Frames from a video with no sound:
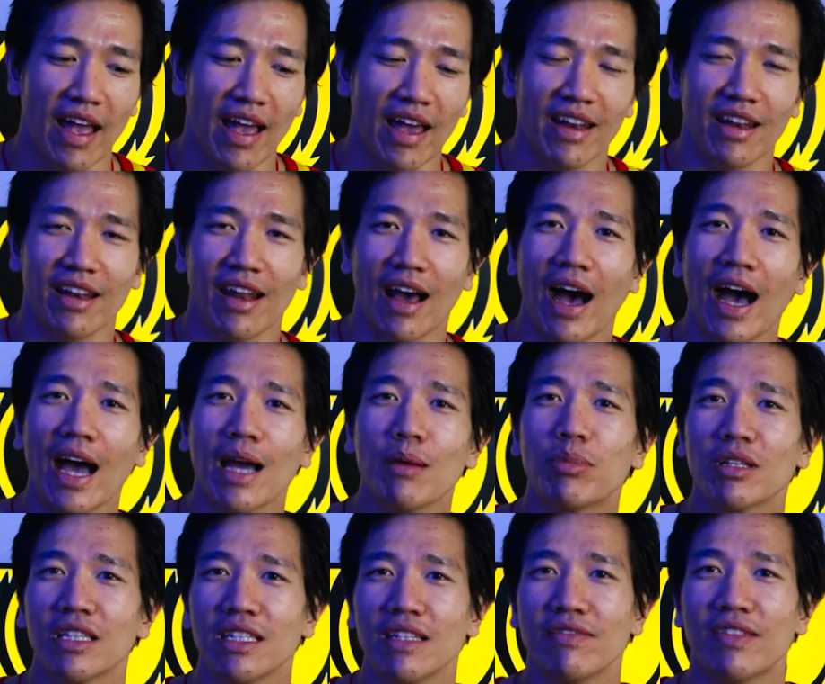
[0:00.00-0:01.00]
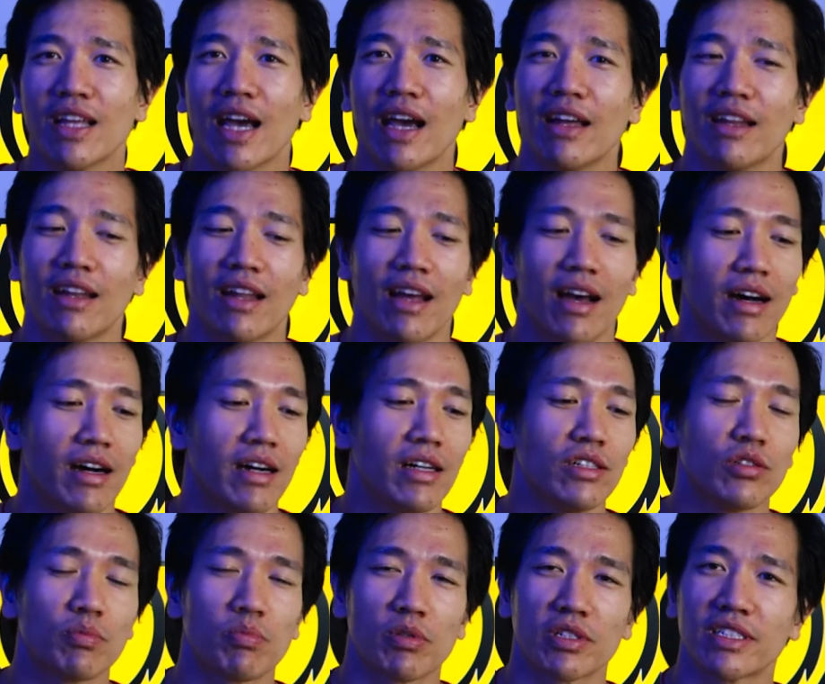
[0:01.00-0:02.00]
And I believe that
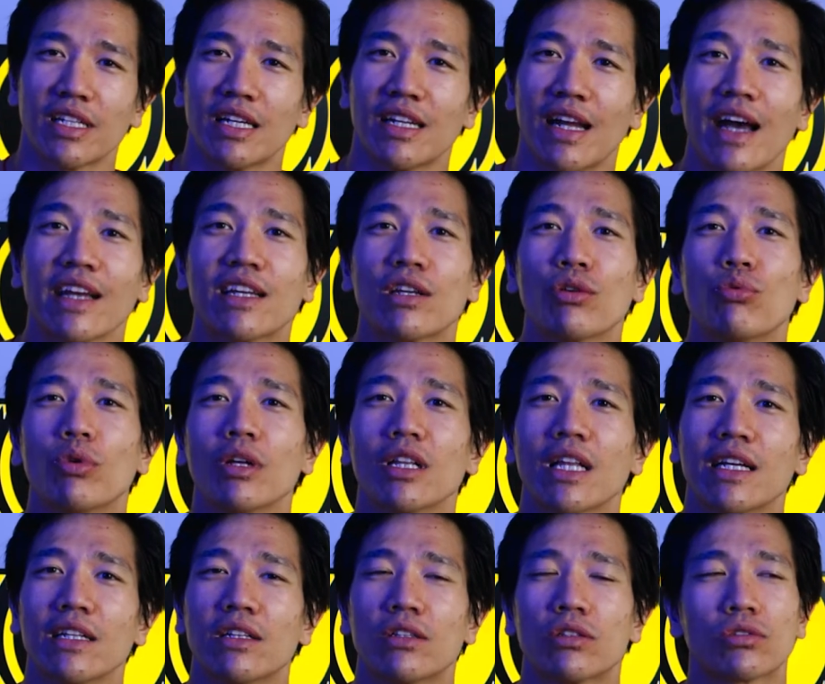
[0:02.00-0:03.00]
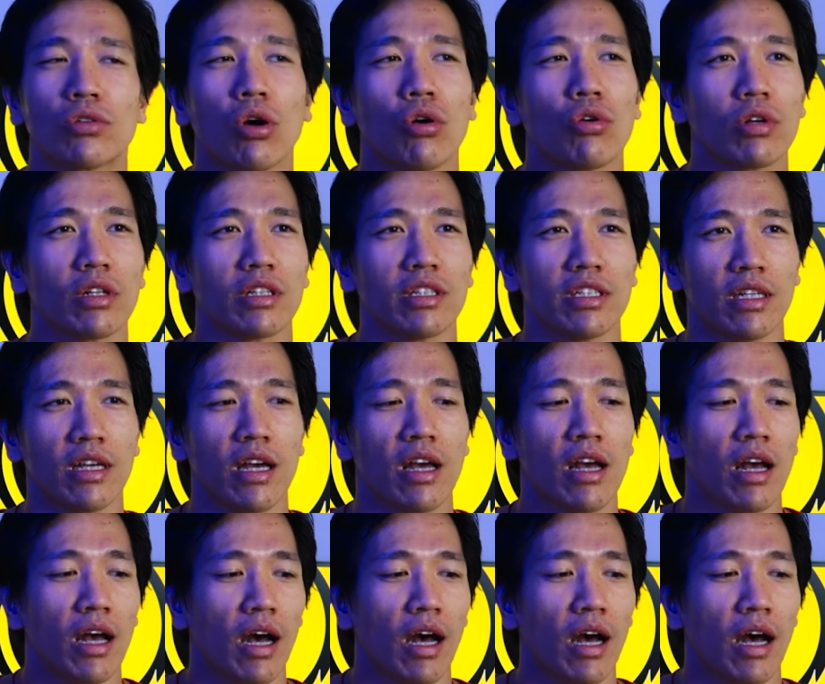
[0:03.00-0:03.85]
100%, I can relate totally.